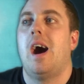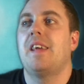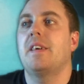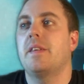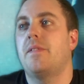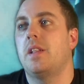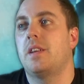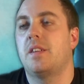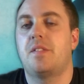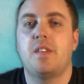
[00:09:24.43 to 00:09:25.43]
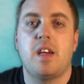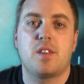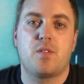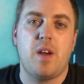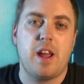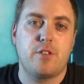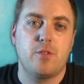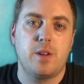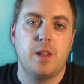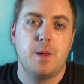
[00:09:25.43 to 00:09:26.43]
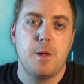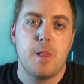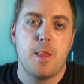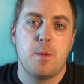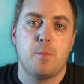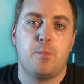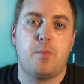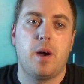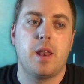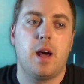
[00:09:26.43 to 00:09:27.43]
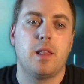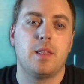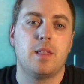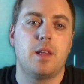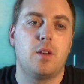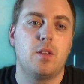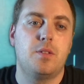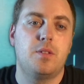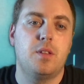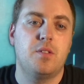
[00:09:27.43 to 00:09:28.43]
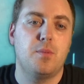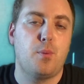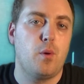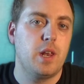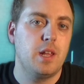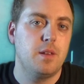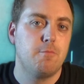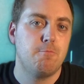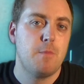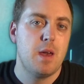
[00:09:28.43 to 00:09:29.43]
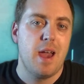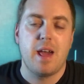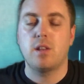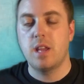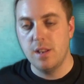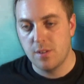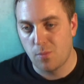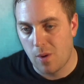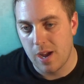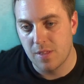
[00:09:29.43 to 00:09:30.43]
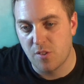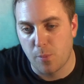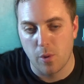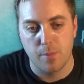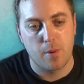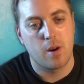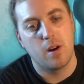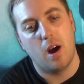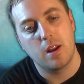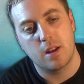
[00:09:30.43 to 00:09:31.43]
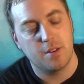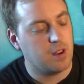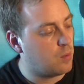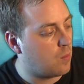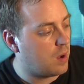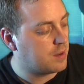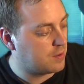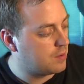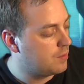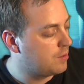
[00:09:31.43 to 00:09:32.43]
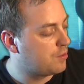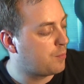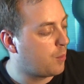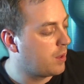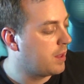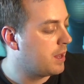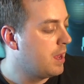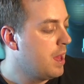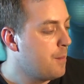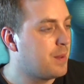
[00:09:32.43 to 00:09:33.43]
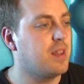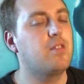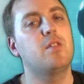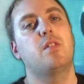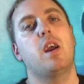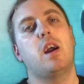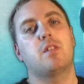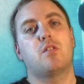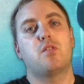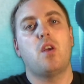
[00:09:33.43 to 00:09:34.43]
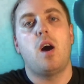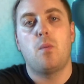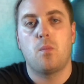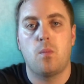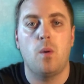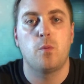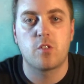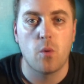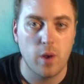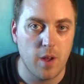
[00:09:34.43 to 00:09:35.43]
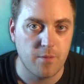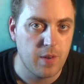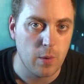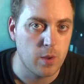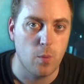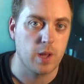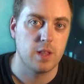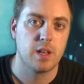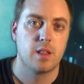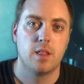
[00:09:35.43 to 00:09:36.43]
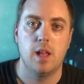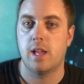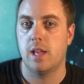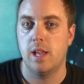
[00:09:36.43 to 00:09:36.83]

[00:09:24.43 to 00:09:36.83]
think the villain is satisfactory, but a little disappointing. And I'll get into why in the spoiler part, because I don't want to spoil it. But let's just say I saw what was going on very quickly, like